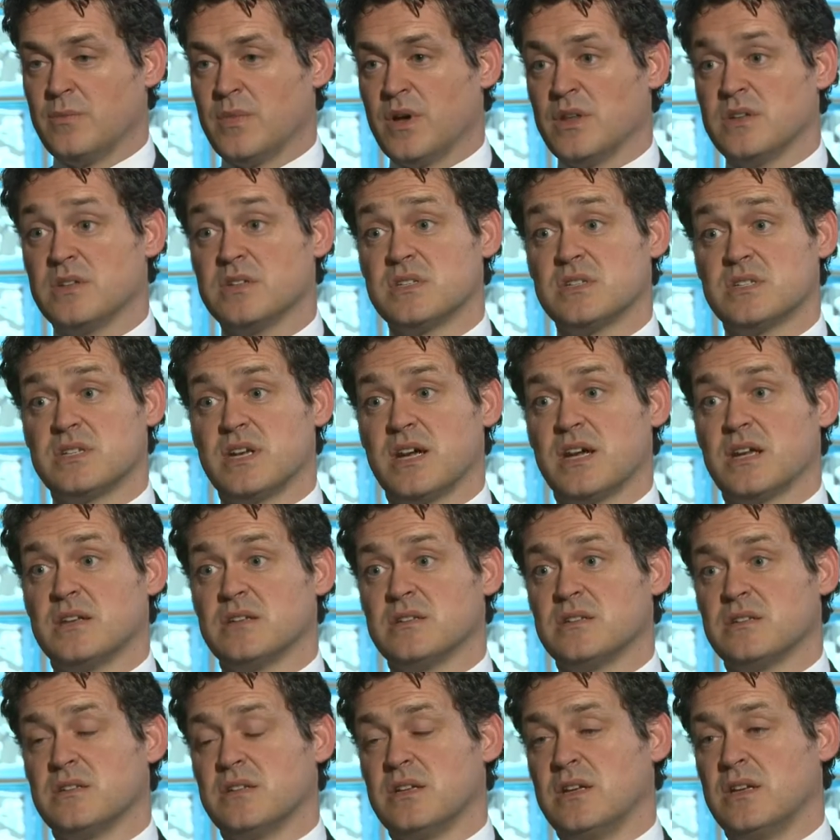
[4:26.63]

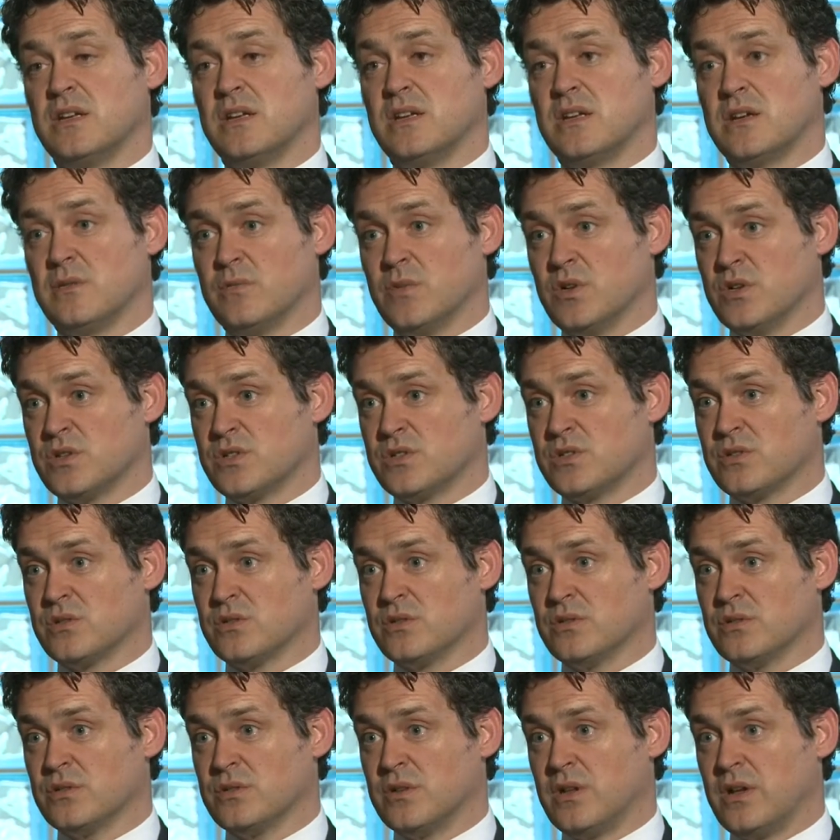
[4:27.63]
understand the
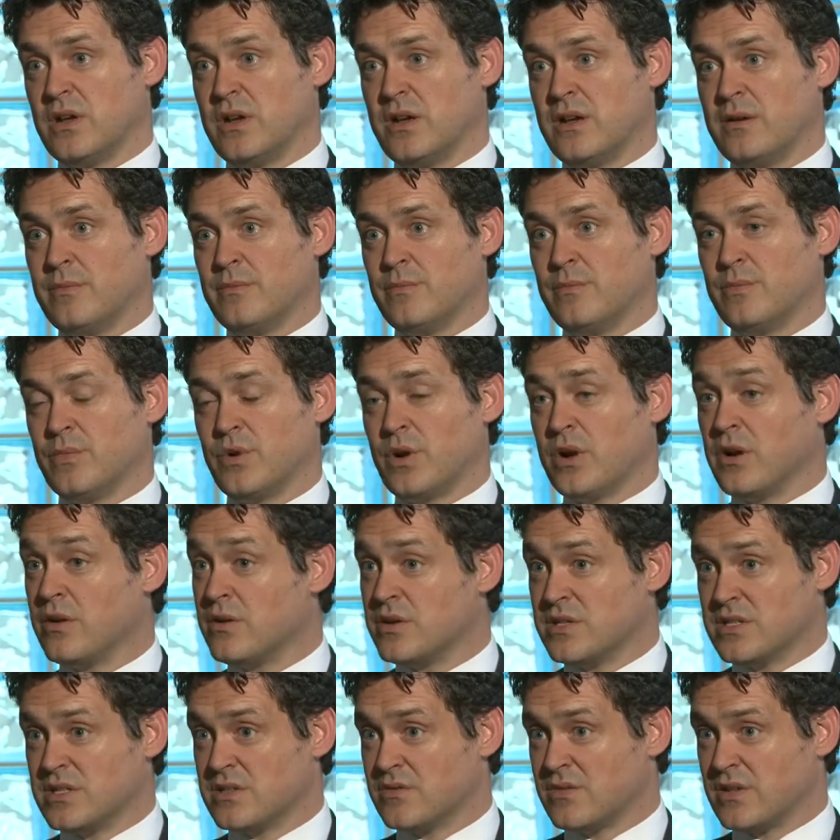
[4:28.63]
commercial
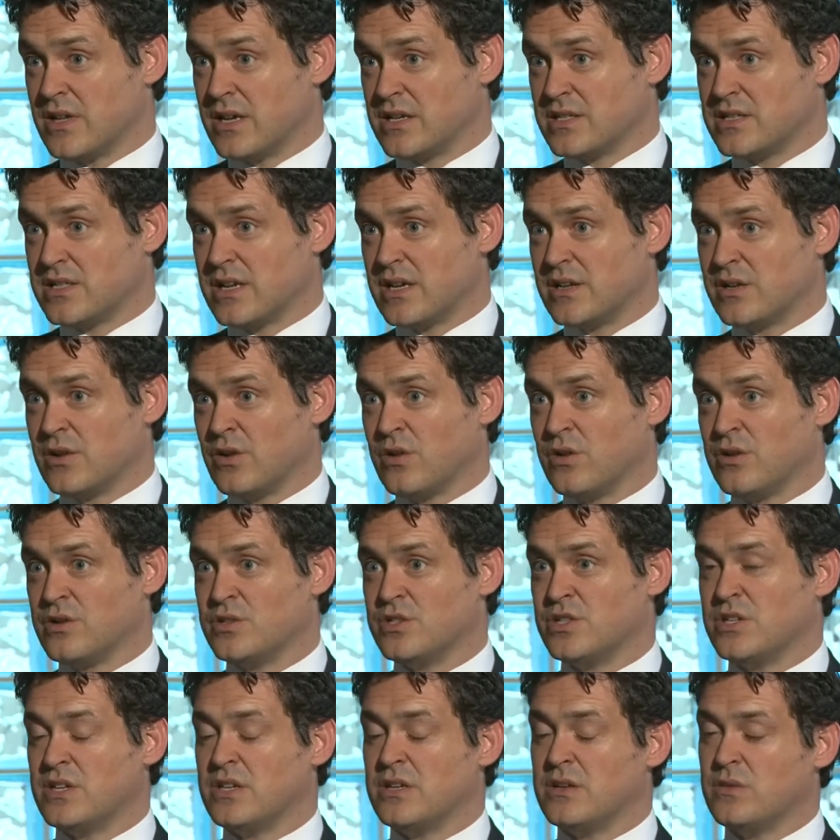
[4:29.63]
priorities for that
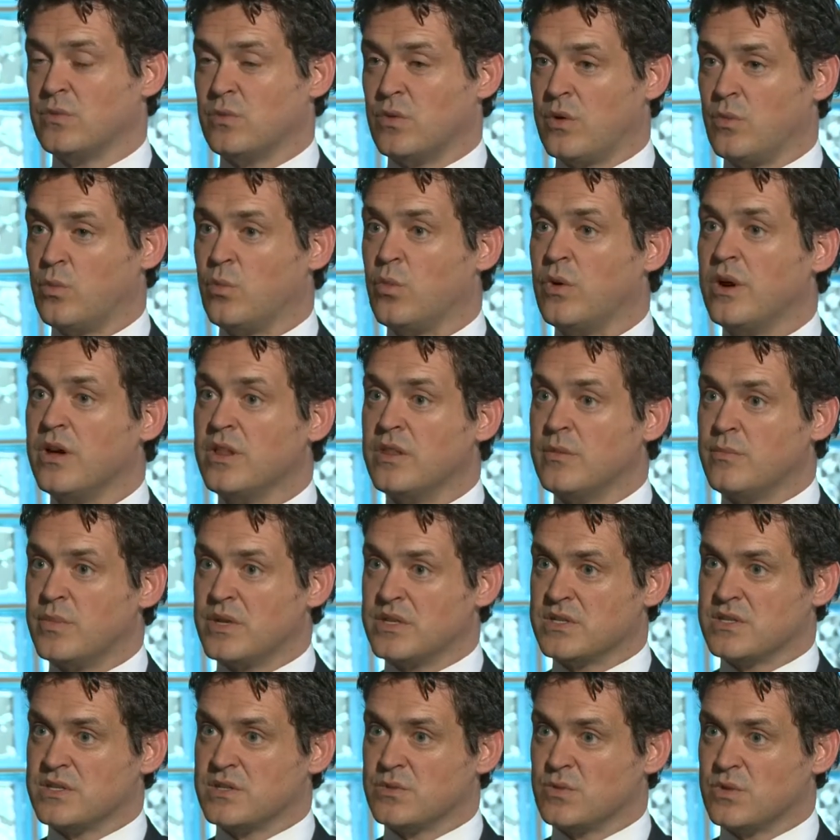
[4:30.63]
technology and where the
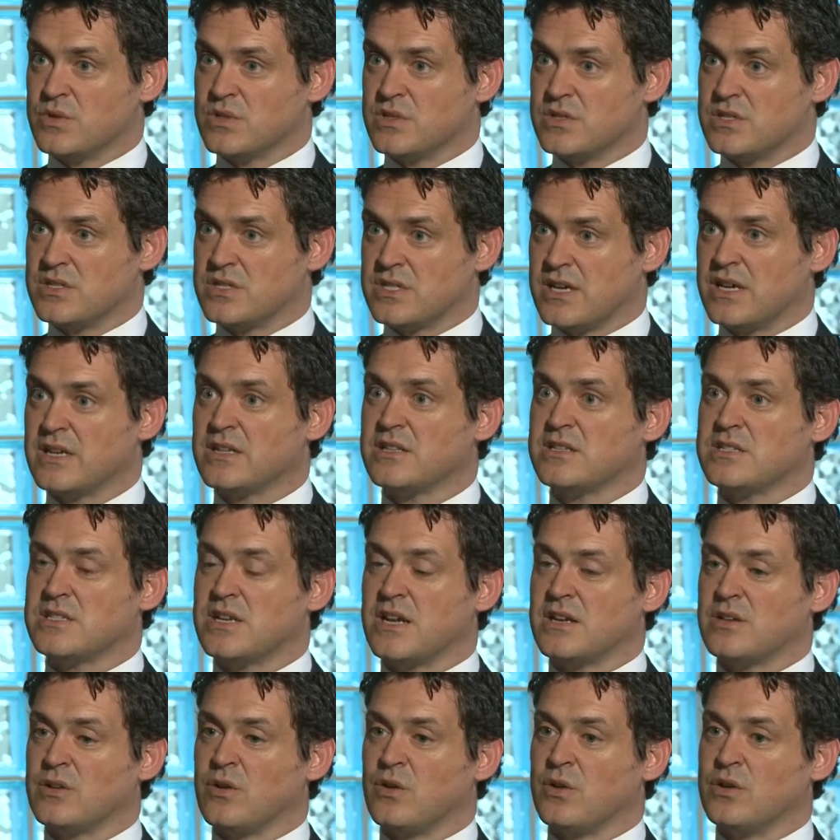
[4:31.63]
business wants to take the
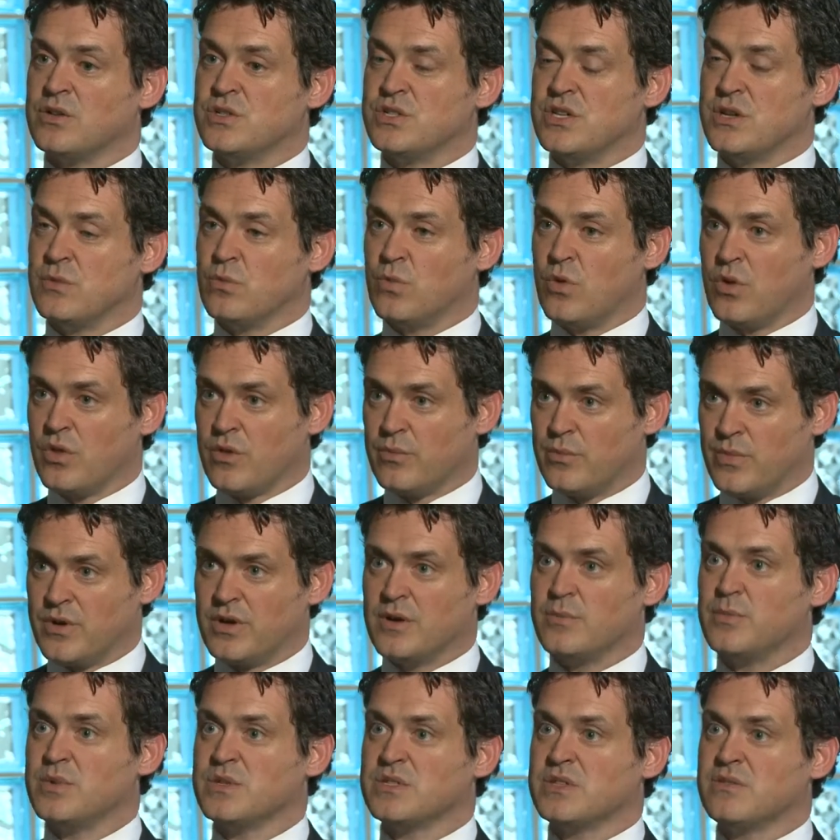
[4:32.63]
technology and what the
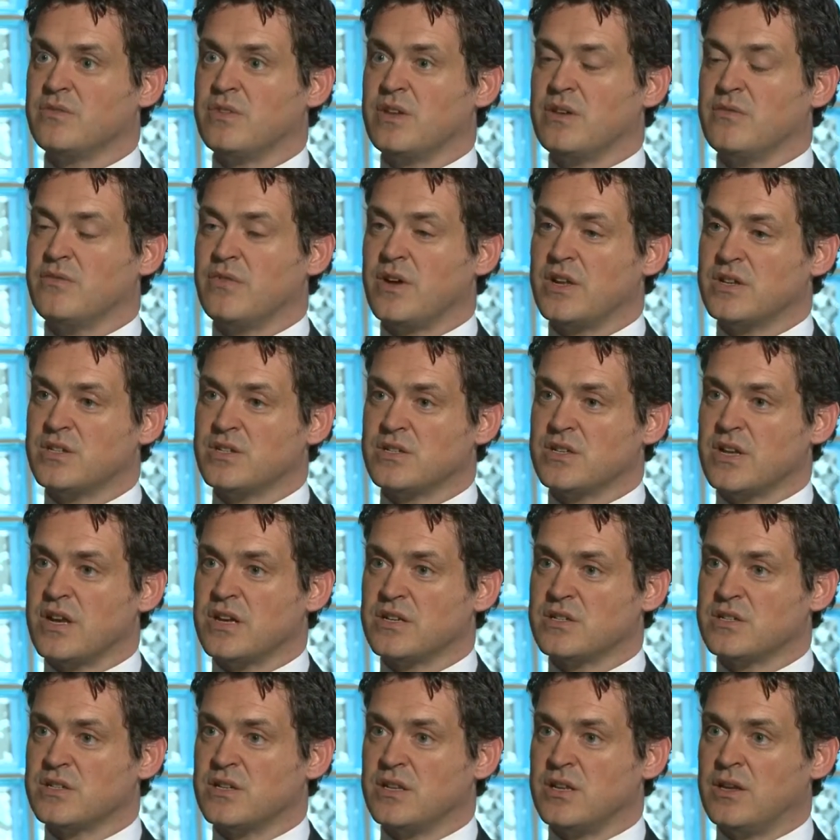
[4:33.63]
purpose of the invention
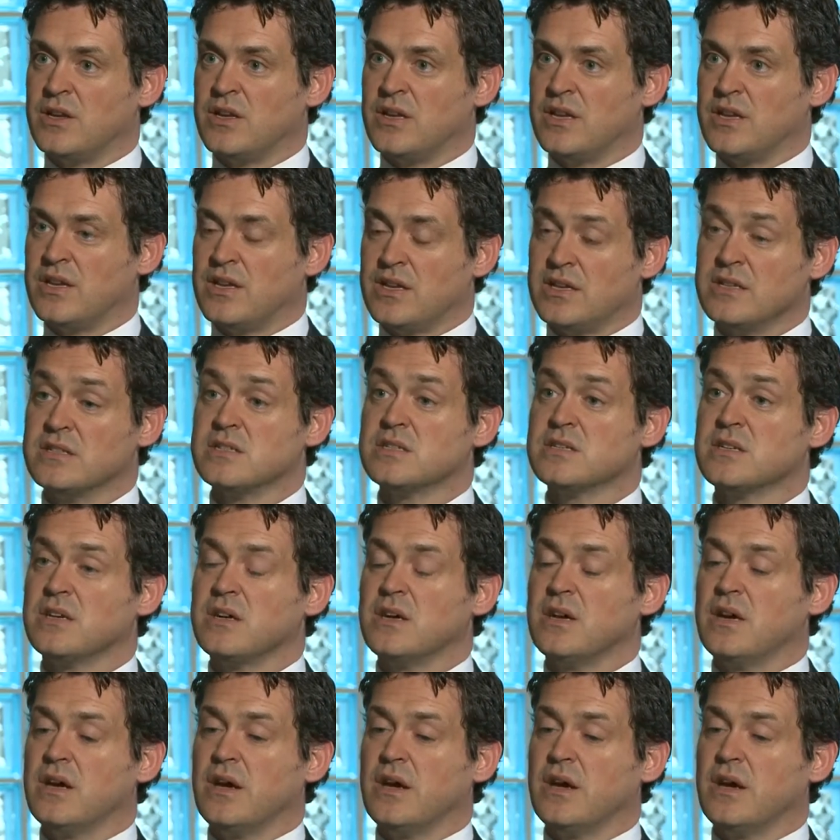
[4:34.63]
actually is.